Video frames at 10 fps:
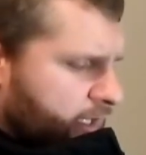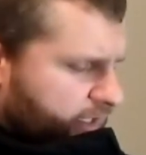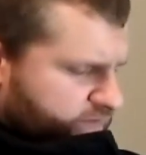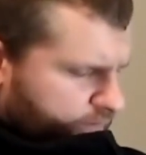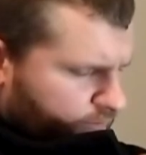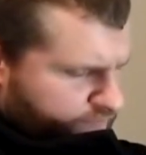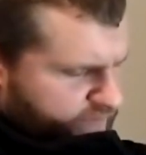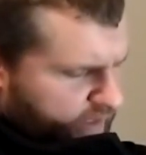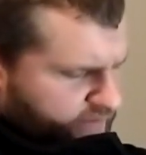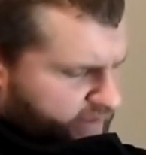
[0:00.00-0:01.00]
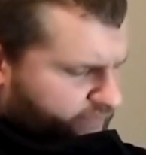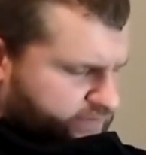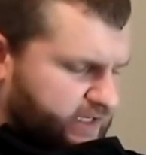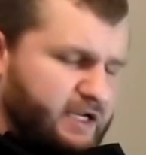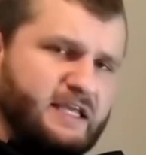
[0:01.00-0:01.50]
It's a little tucked. I have a
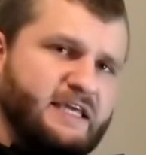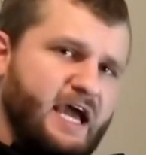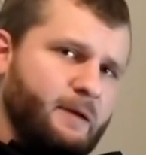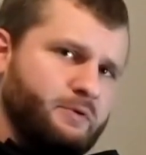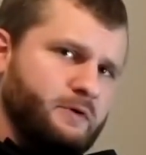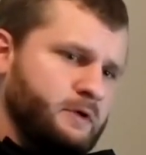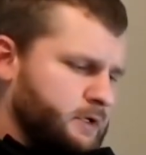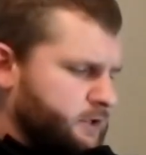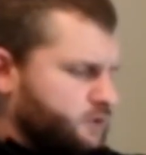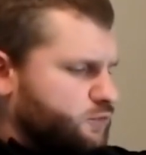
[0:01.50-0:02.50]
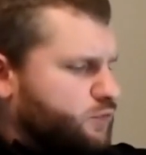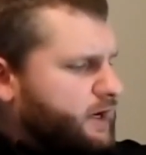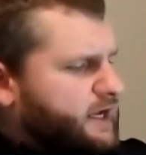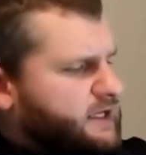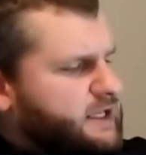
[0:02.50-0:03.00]
tiny gap
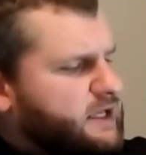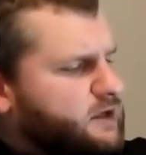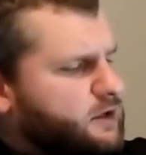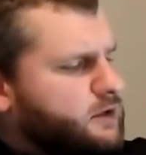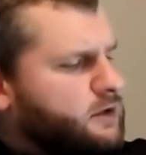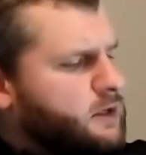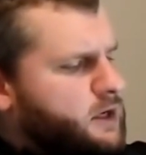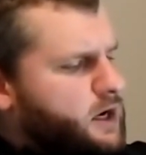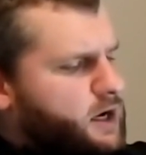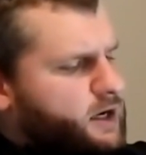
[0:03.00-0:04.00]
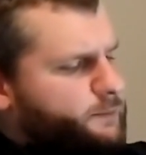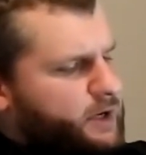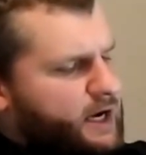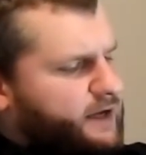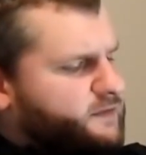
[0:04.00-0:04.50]
right here
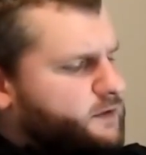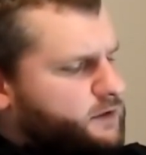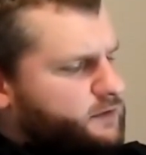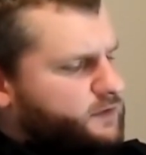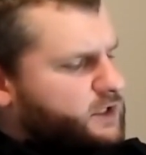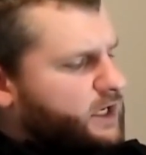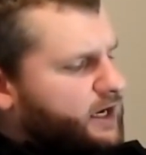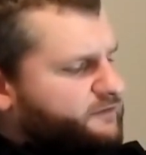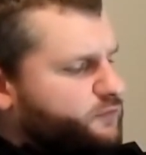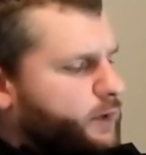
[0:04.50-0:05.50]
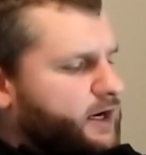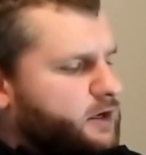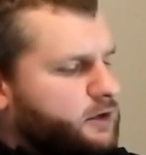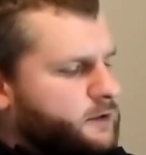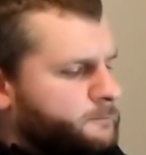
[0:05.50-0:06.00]
behind the cuff
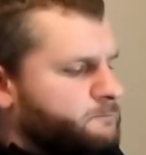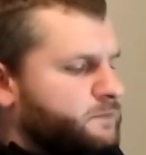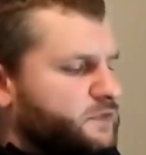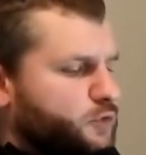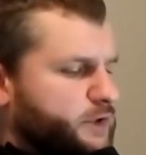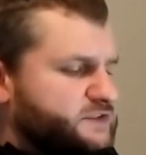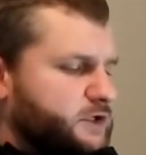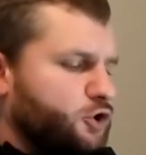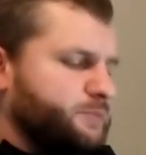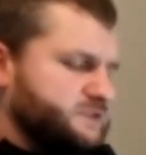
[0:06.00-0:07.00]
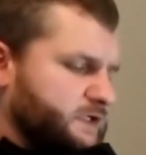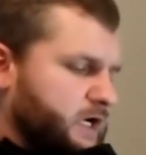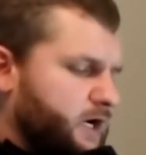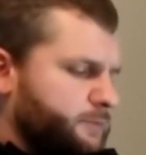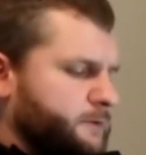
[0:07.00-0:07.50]
where the wrist opens
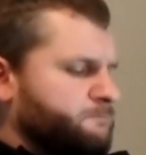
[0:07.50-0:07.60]
up.